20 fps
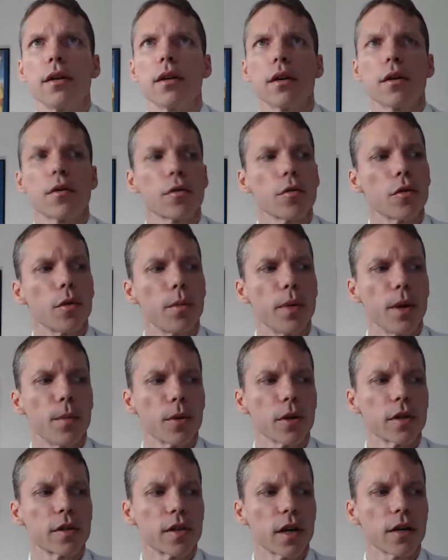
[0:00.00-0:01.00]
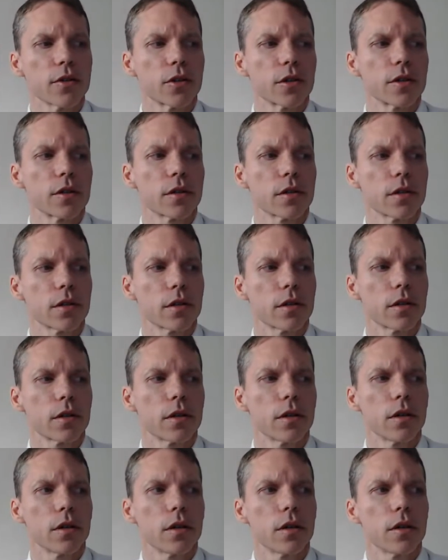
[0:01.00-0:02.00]
through the people it touches.
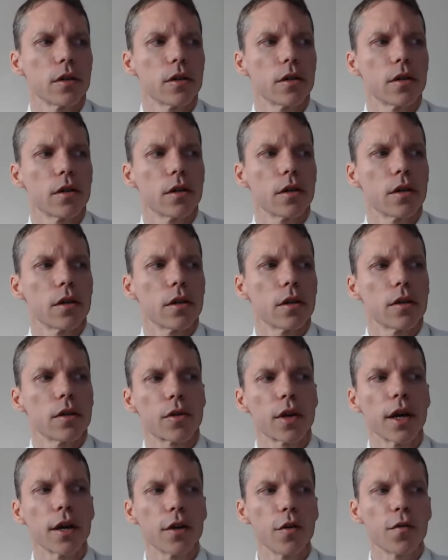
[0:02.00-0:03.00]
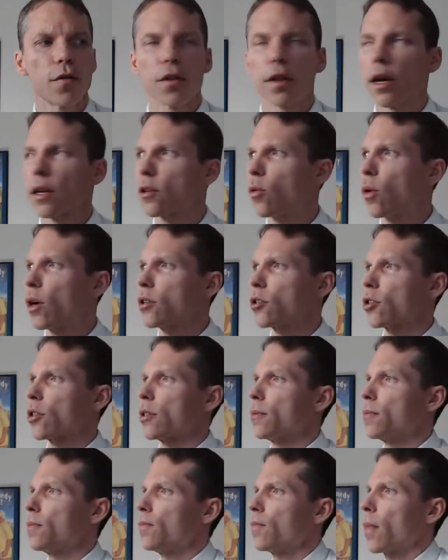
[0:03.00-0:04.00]
So thank you for that question.
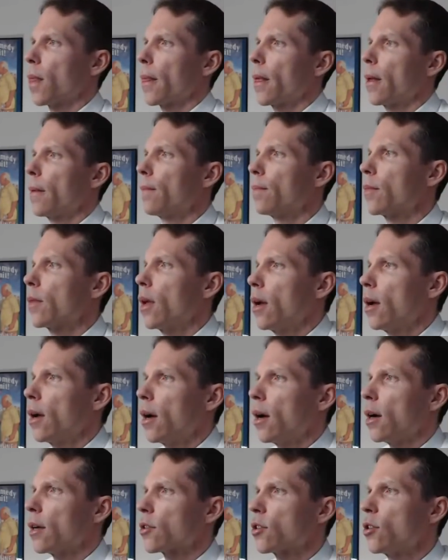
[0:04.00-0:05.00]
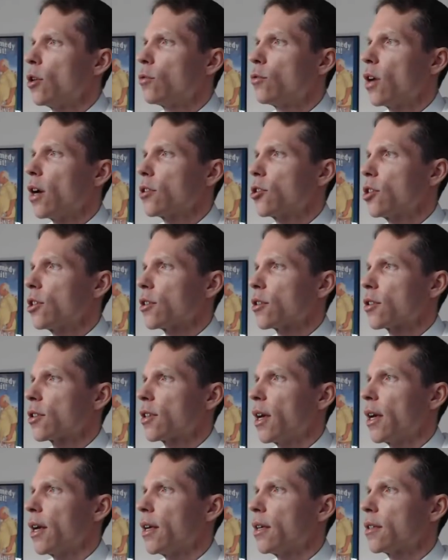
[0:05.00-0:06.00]
Snow Duchess
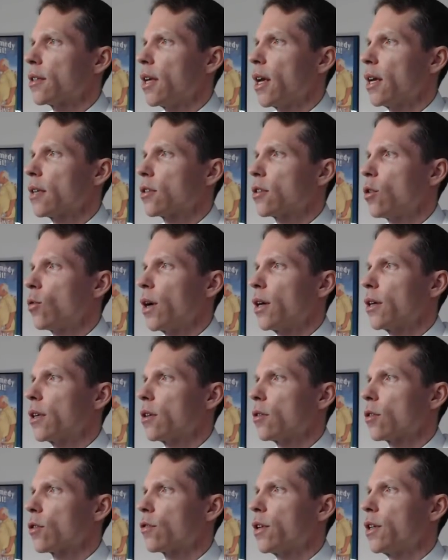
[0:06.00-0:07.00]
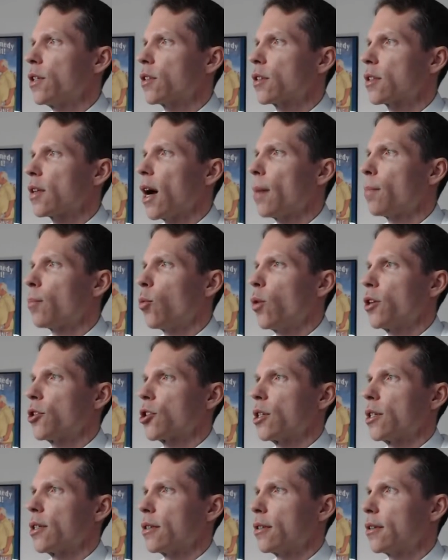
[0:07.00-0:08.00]
says, yes, no white guilt agrees. Stop
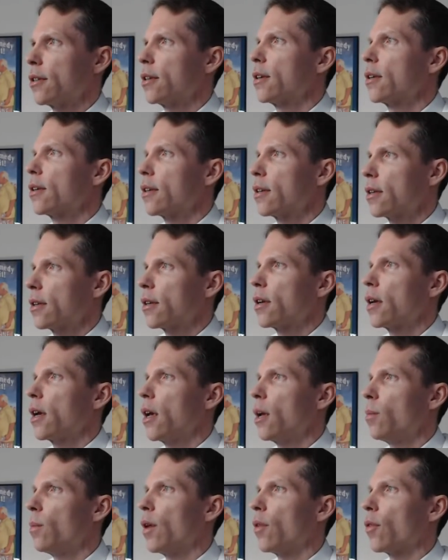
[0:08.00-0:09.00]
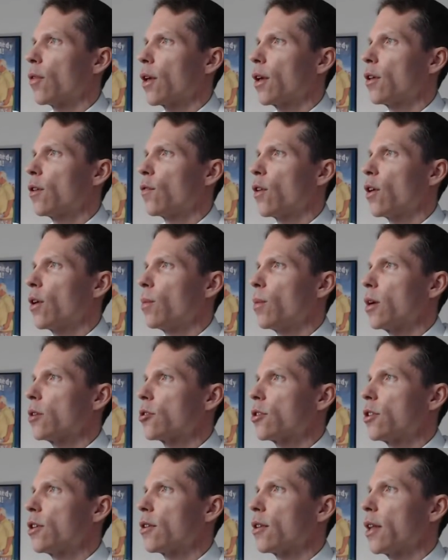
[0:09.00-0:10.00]
wishing. Amen. Thank you very much,
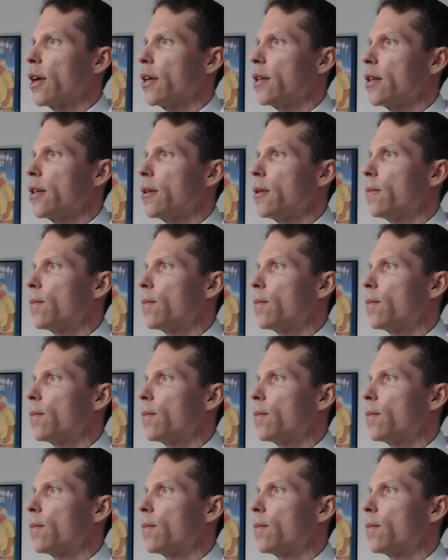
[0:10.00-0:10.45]
dear lady.